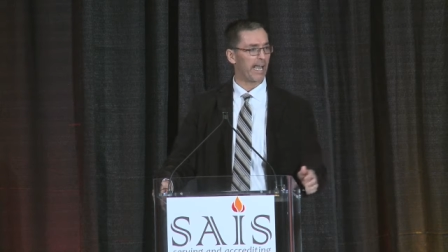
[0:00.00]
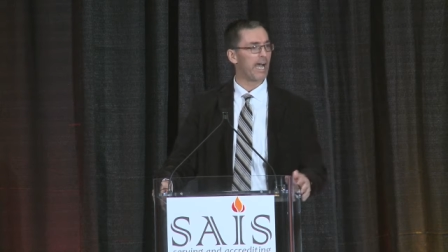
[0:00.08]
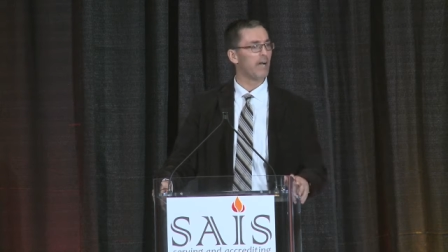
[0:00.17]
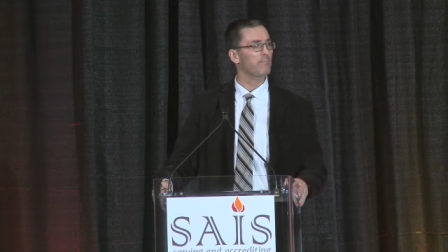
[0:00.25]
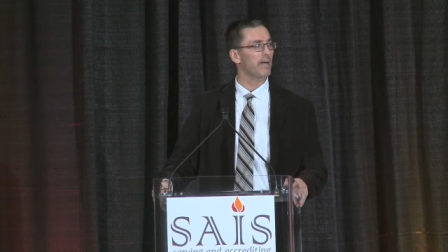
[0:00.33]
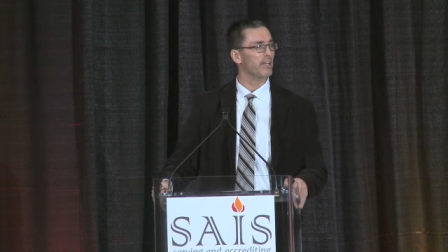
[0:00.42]

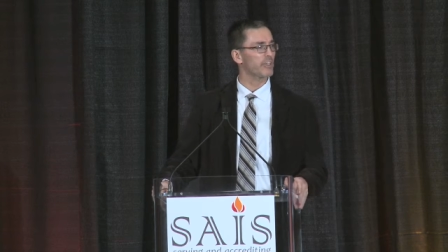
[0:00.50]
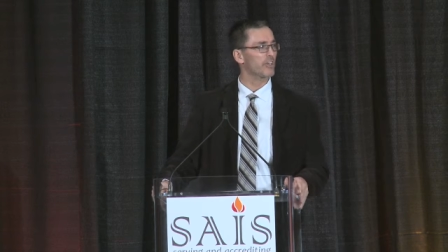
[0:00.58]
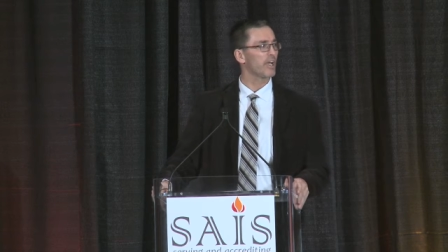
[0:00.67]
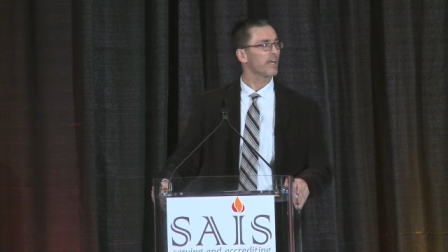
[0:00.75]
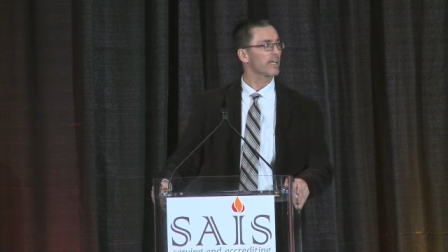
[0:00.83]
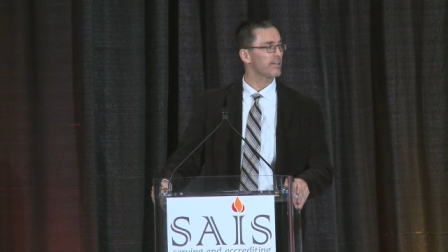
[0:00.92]
How
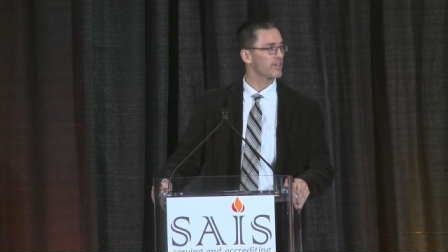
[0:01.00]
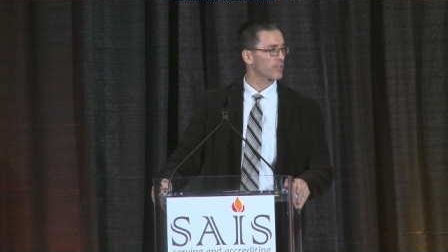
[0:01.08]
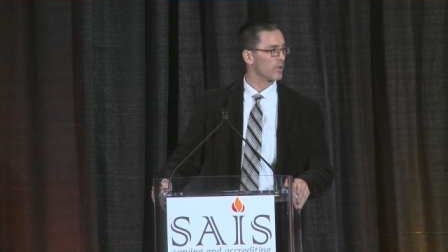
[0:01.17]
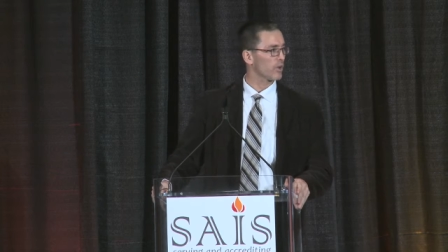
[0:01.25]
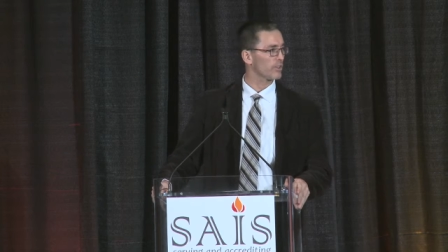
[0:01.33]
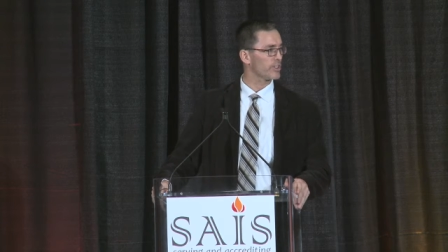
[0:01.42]
much
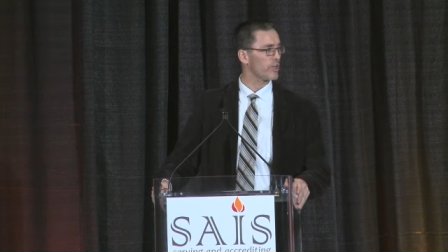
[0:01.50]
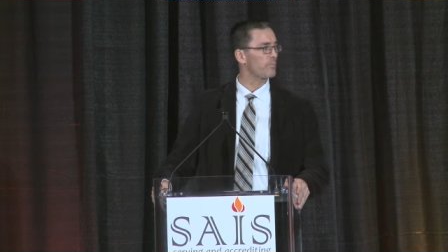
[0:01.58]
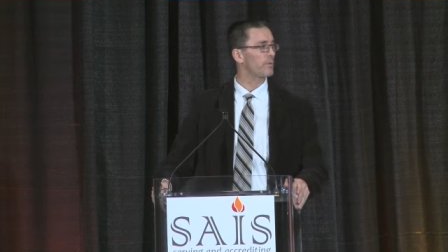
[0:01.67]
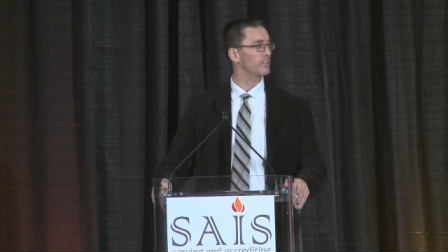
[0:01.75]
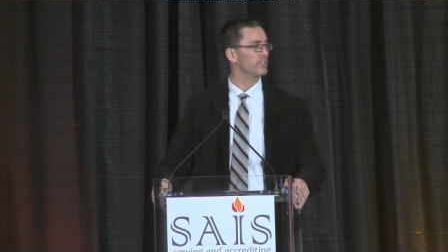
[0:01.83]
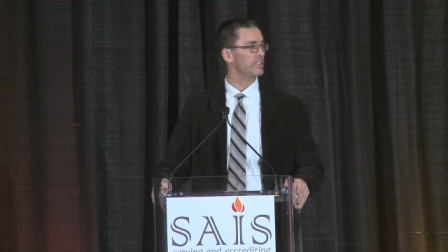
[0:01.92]
control do you
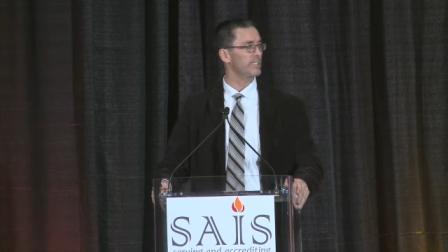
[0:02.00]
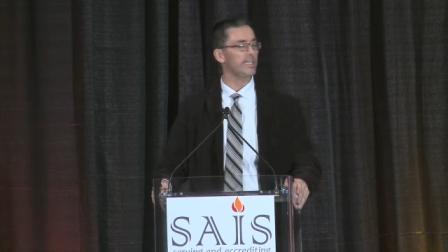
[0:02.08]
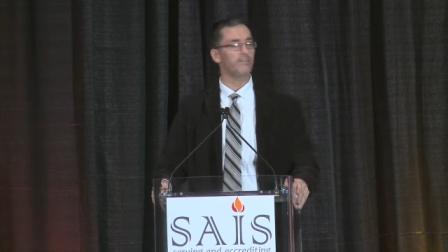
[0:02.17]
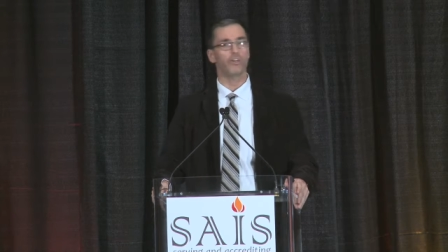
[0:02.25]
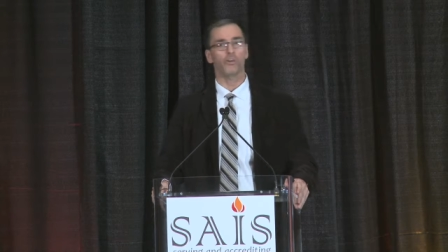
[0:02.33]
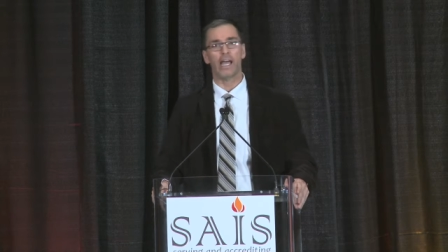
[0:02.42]

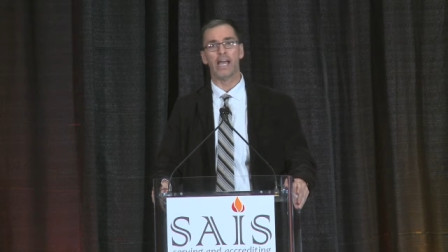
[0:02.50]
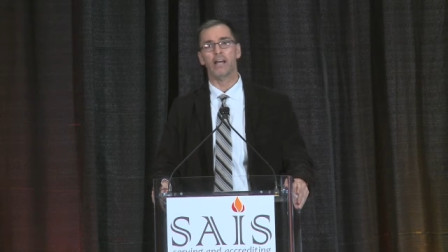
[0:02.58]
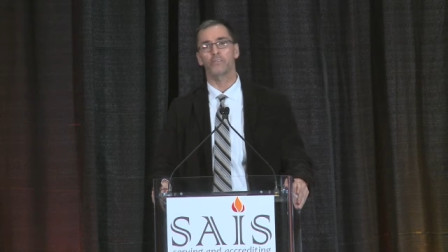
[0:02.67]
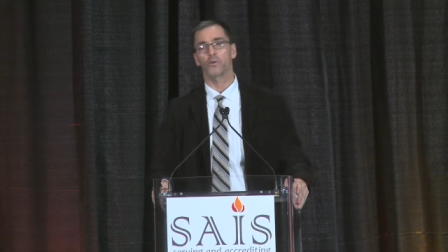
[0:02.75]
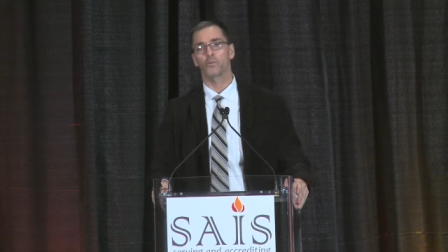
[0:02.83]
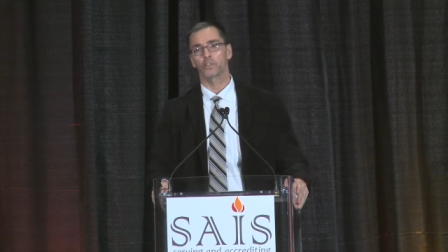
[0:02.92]
perceive you
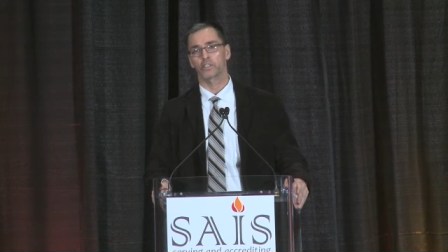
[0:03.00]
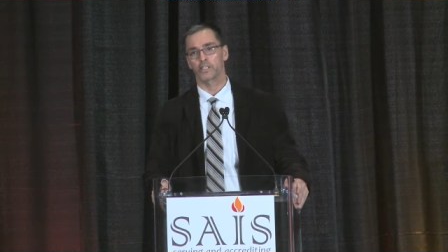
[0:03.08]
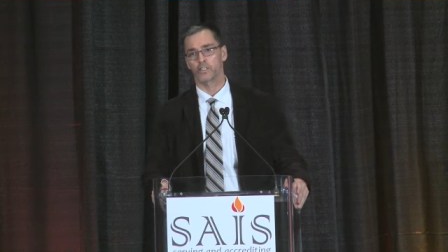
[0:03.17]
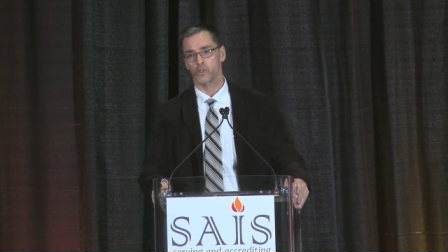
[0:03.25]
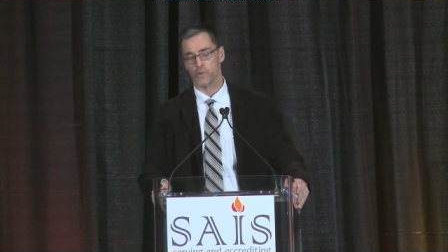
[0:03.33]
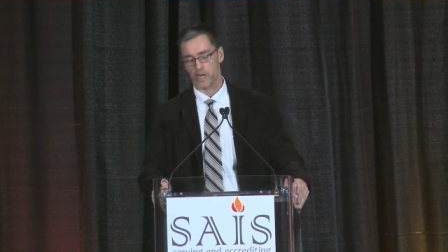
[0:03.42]
have over a
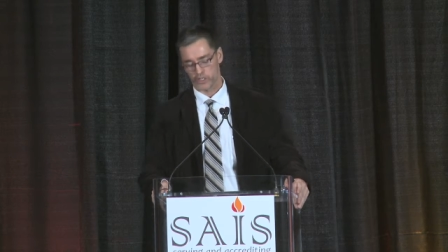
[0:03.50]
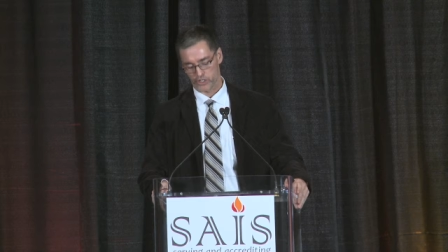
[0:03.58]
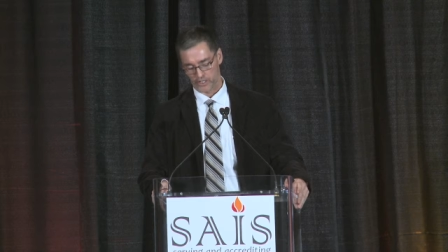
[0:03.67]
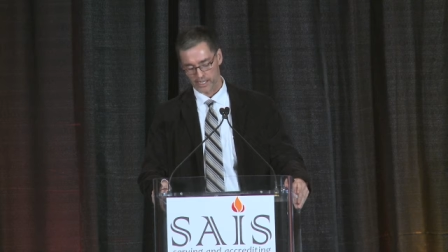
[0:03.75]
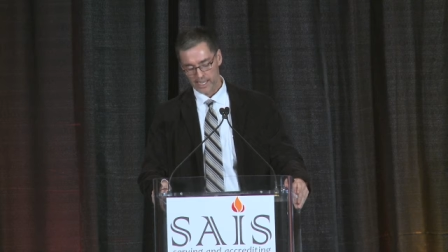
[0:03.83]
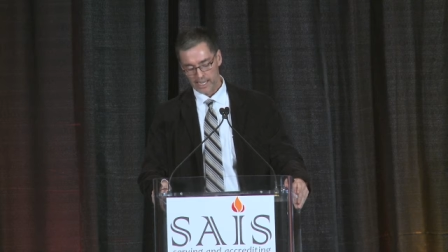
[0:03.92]
situation?